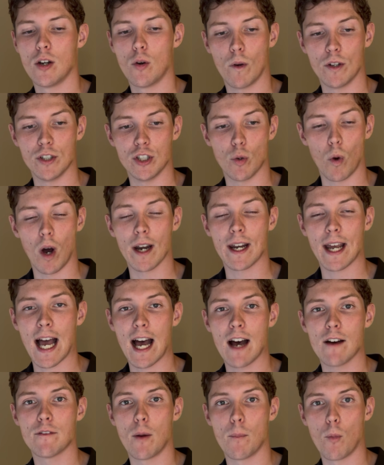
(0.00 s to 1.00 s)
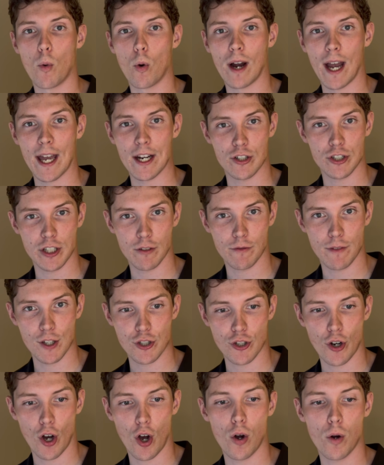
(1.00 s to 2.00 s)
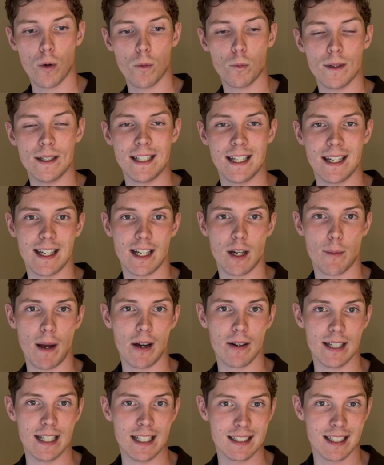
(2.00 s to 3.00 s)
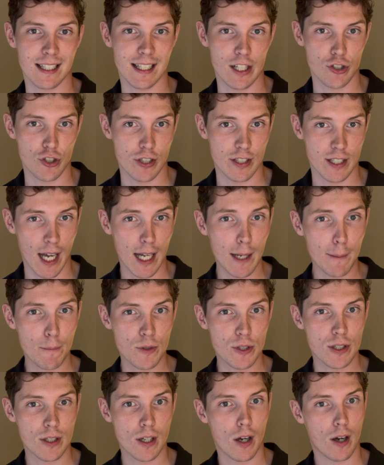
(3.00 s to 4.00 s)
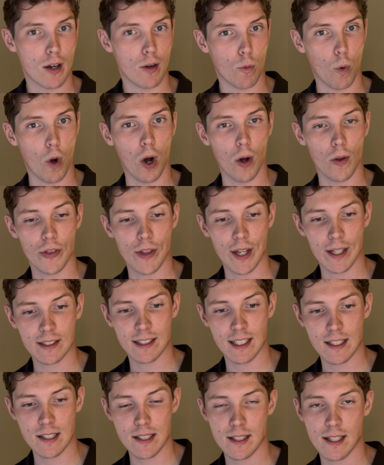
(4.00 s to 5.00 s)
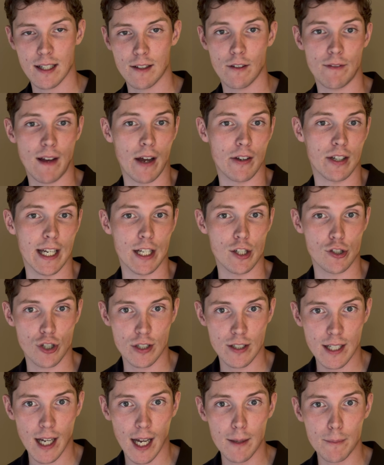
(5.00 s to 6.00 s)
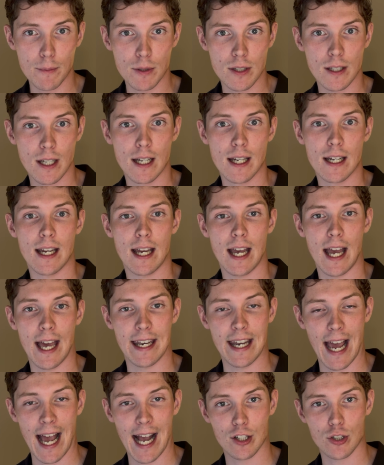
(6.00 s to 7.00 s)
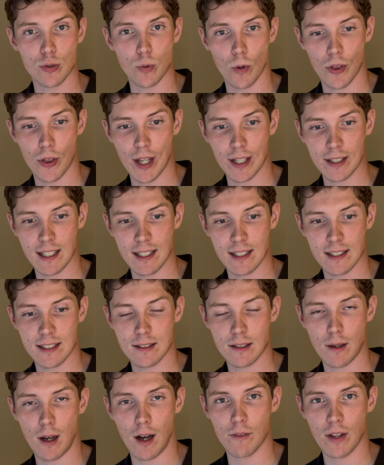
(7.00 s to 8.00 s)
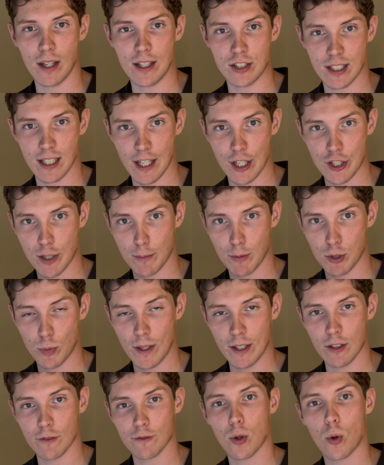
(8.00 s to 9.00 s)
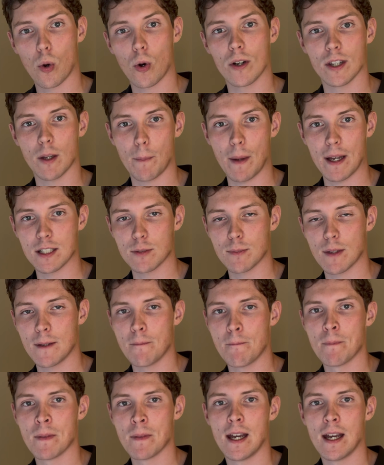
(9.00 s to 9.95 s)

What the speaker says: When you want to have a more energy efficient home, we need to think about insulation types, wall thickness, foundation types, and the actual thickness of insulation between the floor and the basement.